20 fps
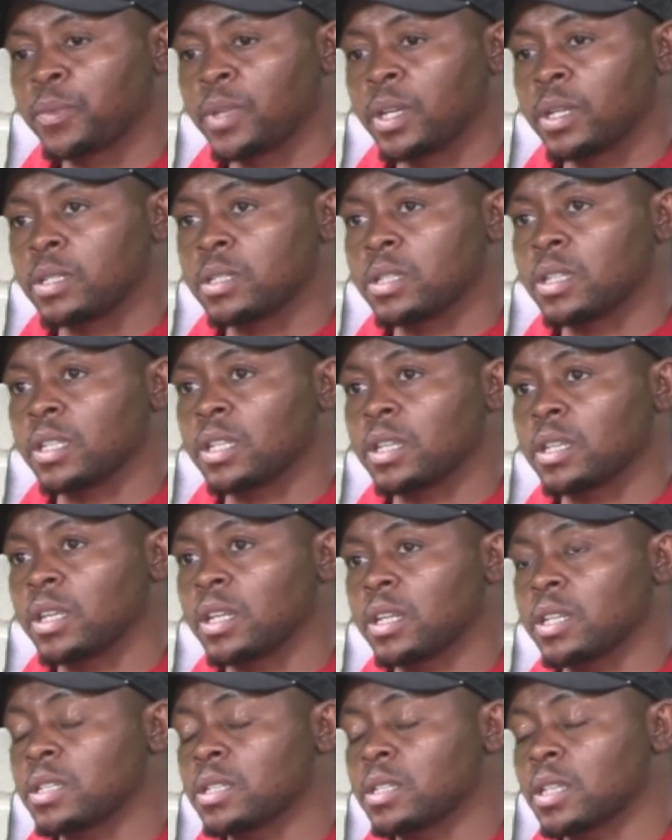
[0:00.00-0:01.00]
is that there
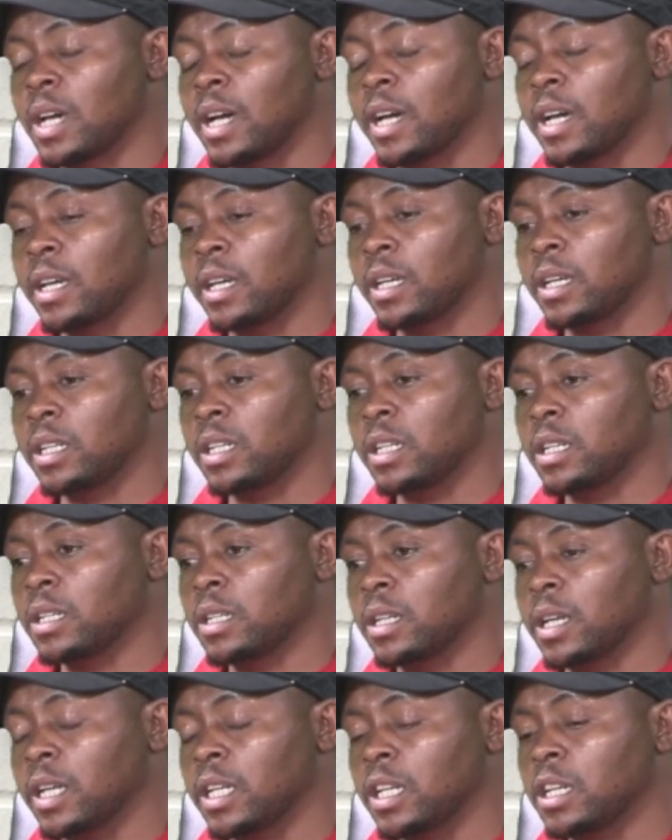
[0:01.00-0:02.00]
is an
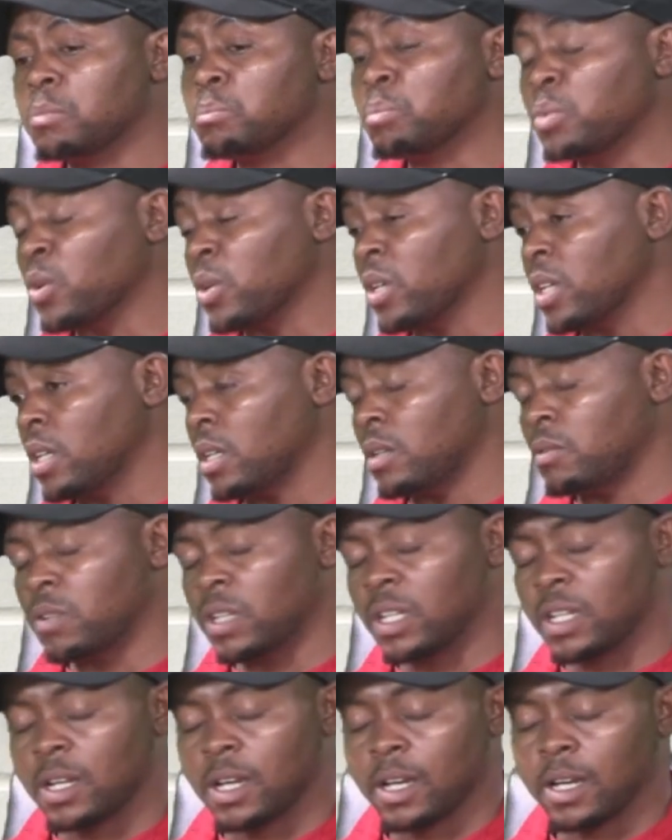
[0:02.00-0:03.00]
employee
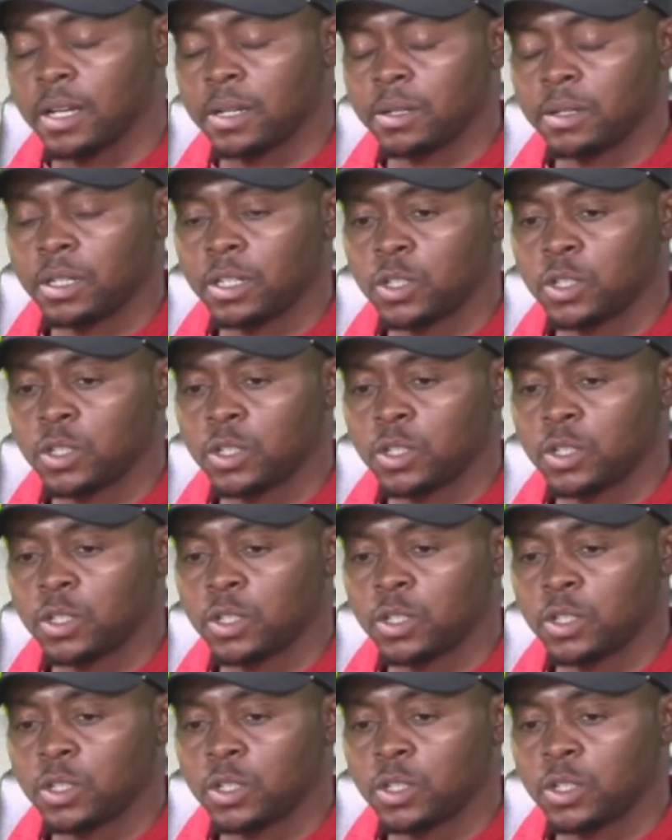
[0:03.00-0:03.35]
even